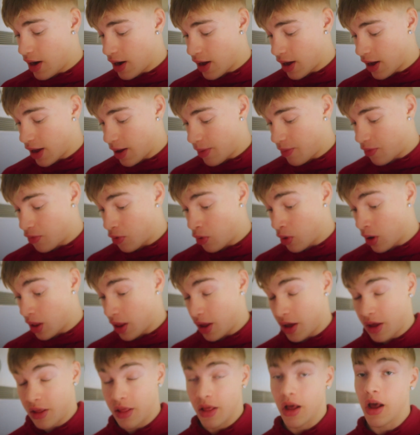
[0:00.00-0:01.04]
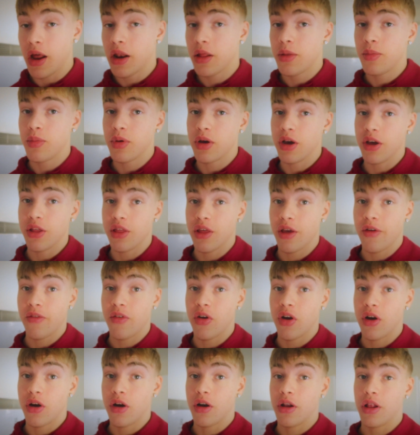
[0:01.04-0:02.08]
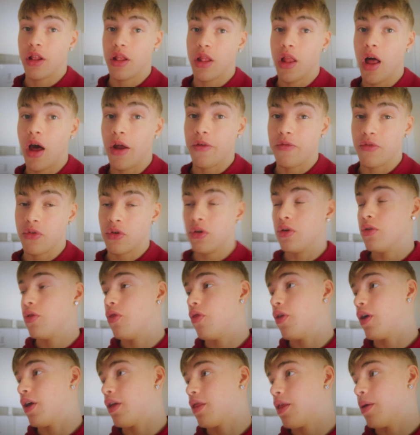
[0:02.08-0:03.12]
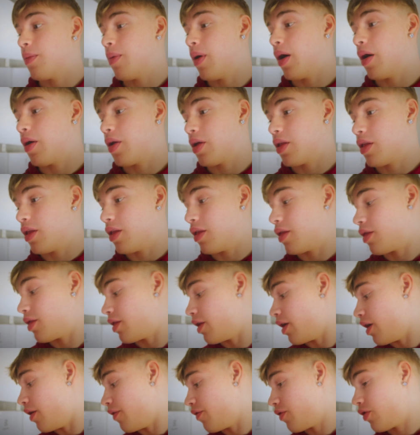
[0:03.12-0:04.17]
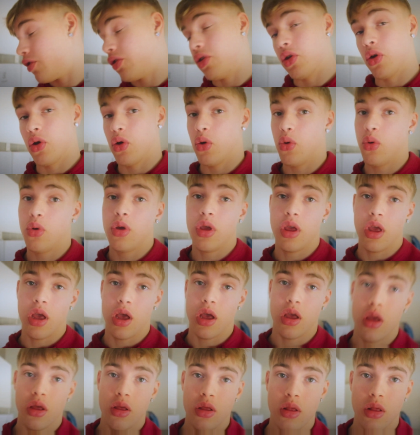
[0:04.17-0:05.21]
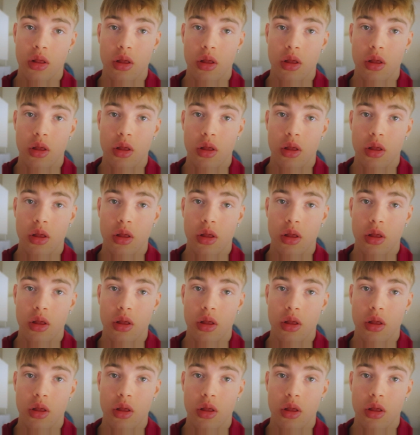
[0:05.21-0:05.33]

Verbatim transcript: And I am really excited because I've heard a lot of good things about it and stuff, so yeah.